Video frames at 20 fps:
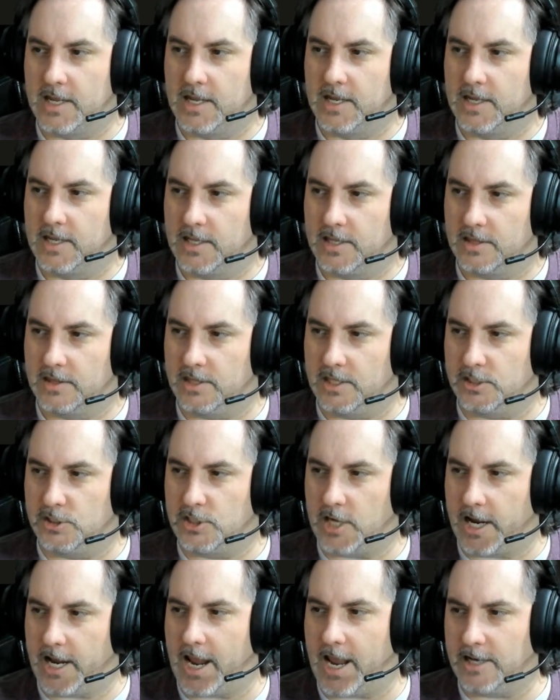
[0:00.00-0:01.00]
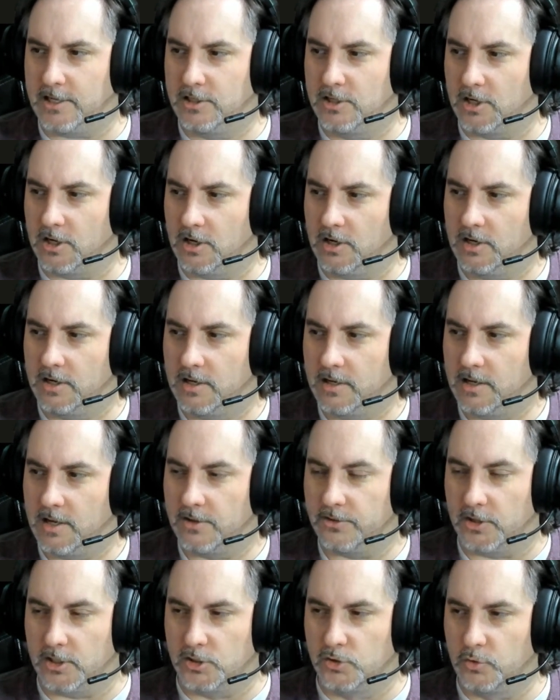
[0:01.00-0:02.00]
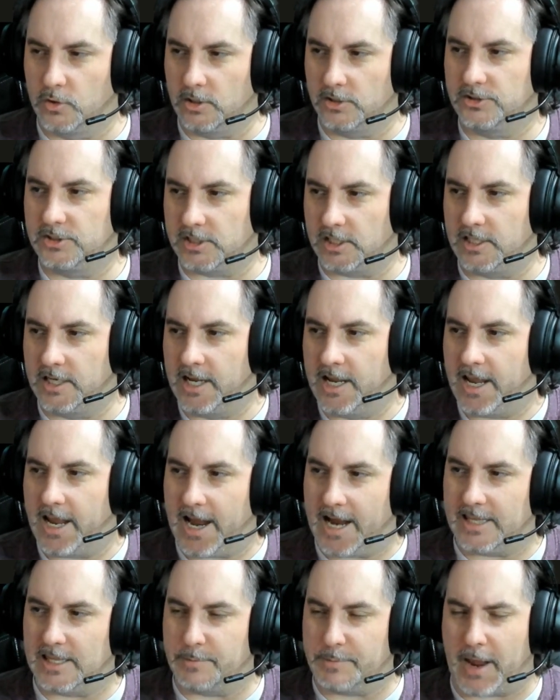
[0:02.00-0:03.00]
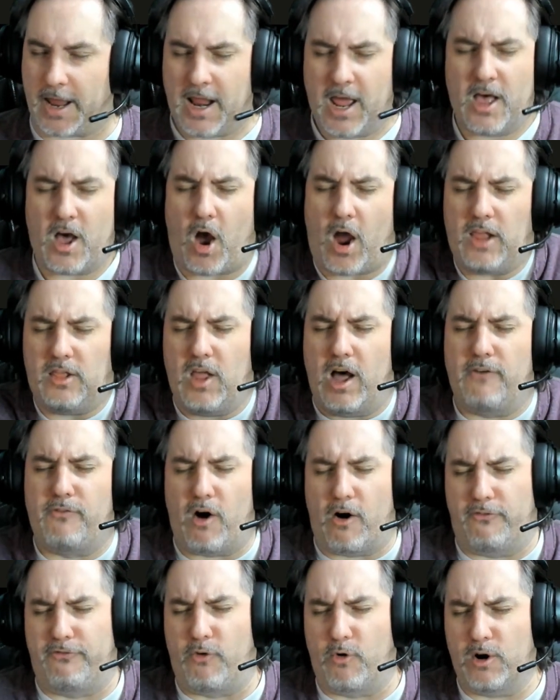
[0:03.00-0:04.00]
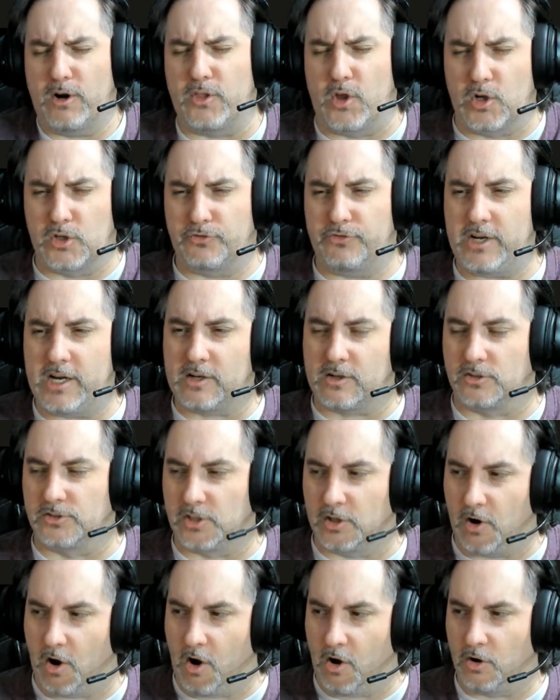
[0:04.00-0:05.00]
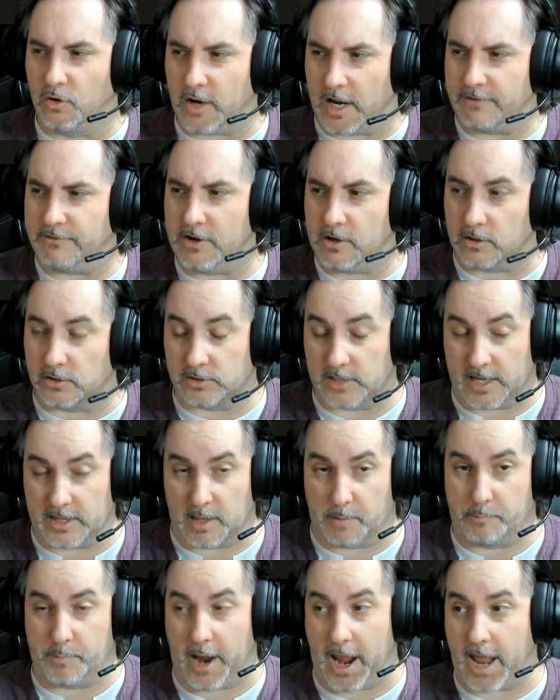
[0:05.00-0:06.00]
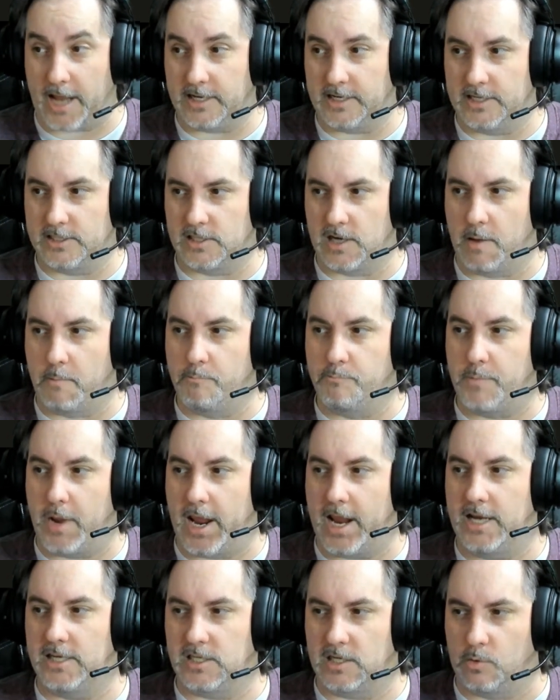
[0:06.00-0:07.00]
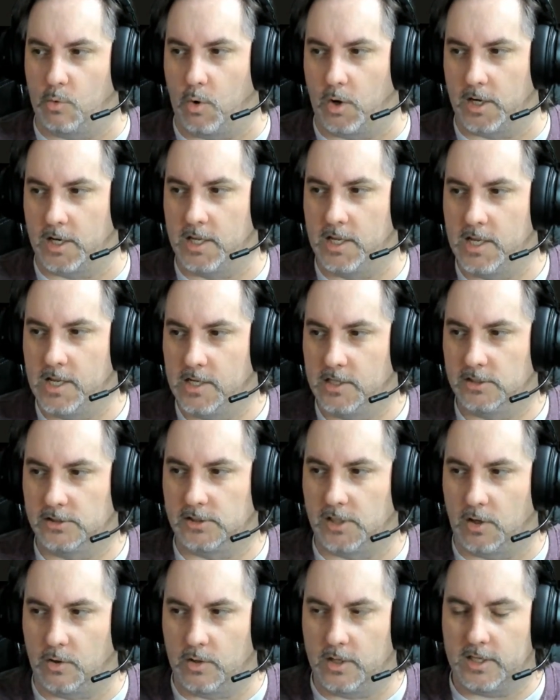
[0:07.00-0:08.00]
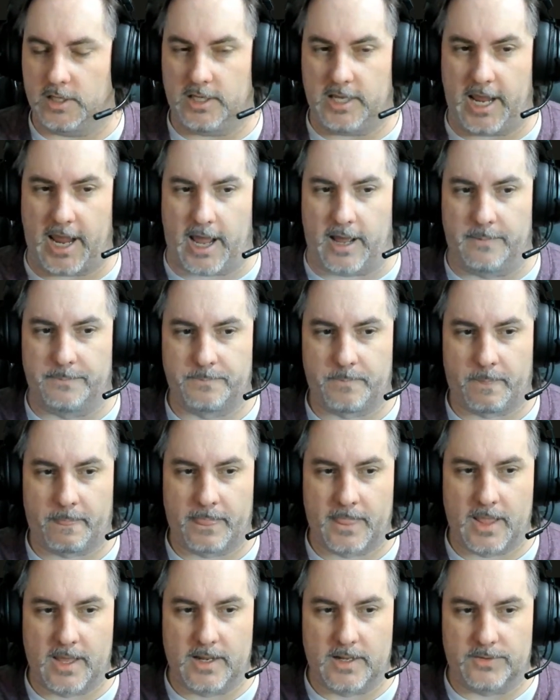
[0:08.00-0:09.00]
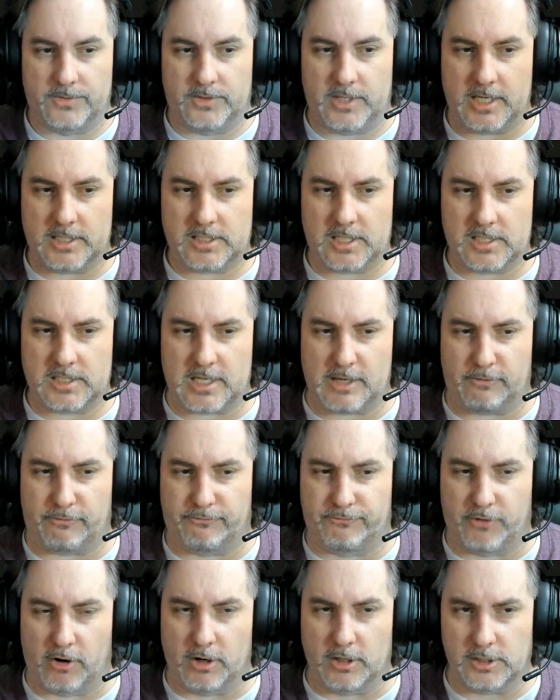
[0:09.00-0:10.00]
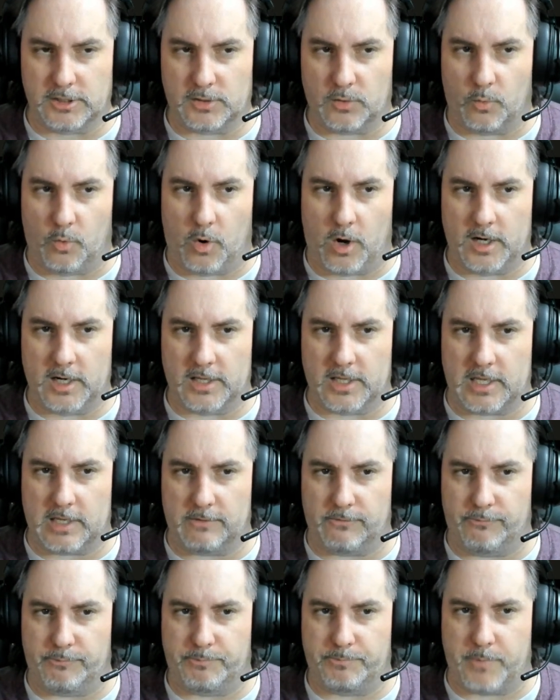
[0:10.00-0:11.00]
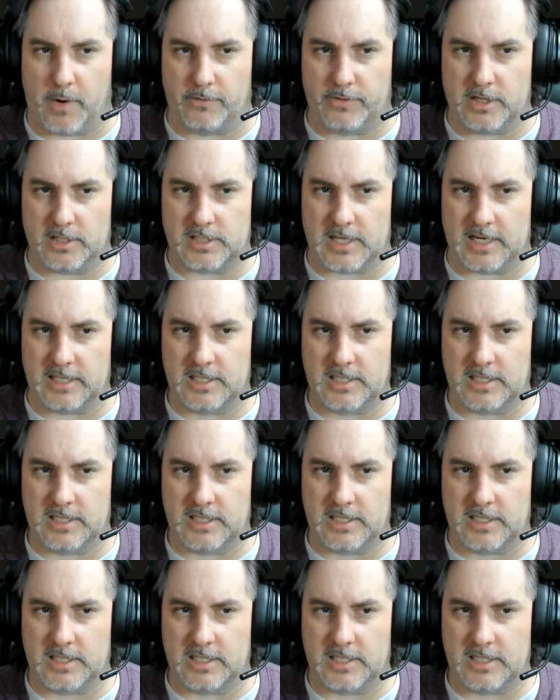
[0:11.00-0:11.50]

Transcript: the J. Edgar, the Drillson, and the Patton. I love all 4 of those vehicles. They're all great vehicles, and the Patton is an amazing one. So, yeah. This is the first one of these things,